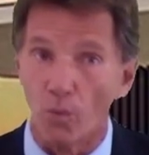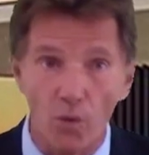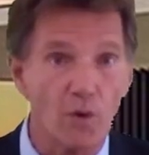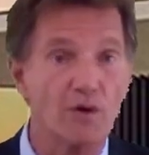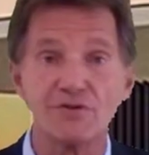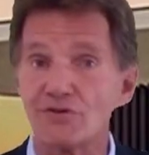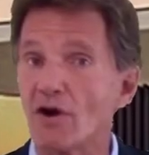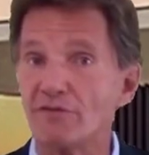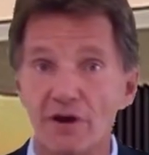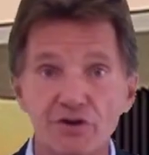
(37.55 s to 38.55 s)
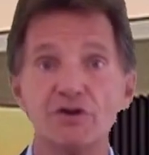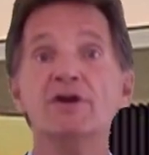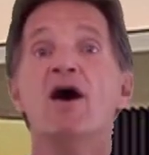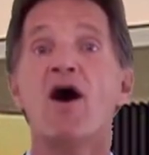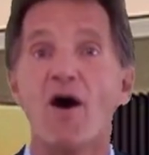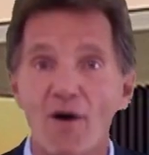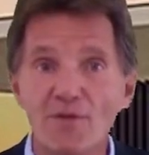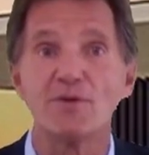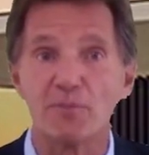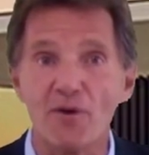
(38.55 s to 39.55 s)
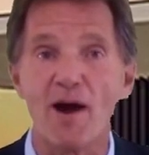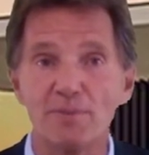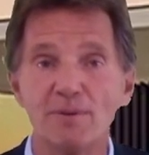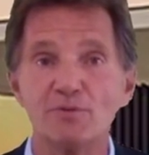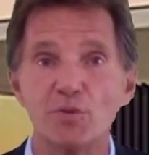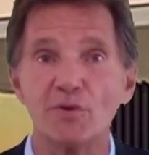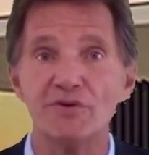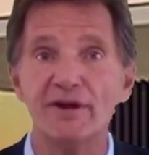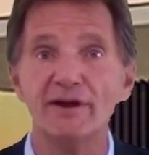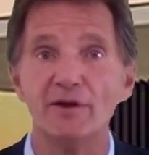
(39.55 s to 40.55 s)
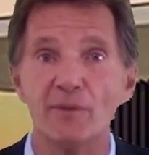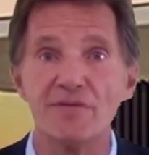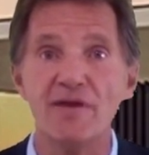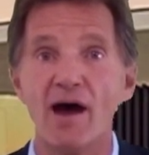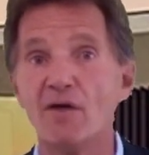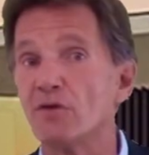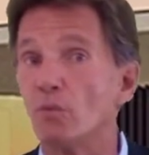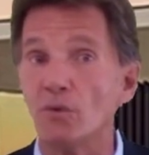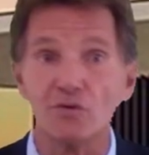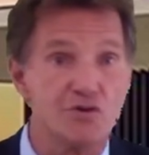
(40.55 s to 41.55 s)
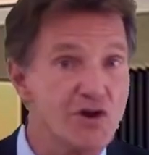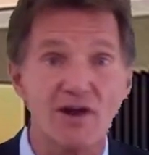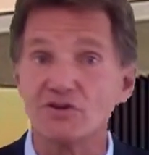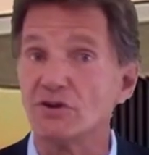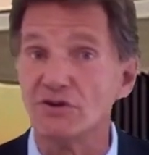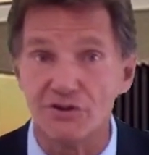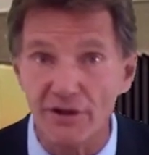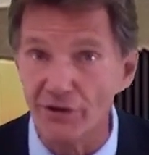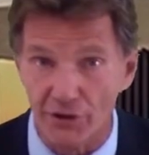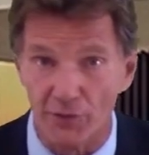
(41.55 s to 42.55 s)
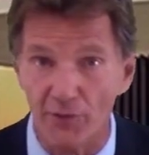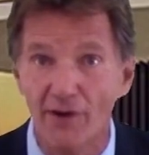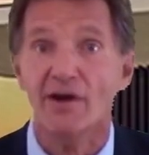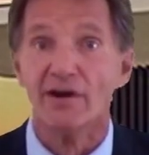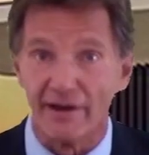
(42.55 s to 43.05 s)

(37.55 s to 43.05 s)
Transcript: war, starvation, all the problems we're dealing with now that will just continue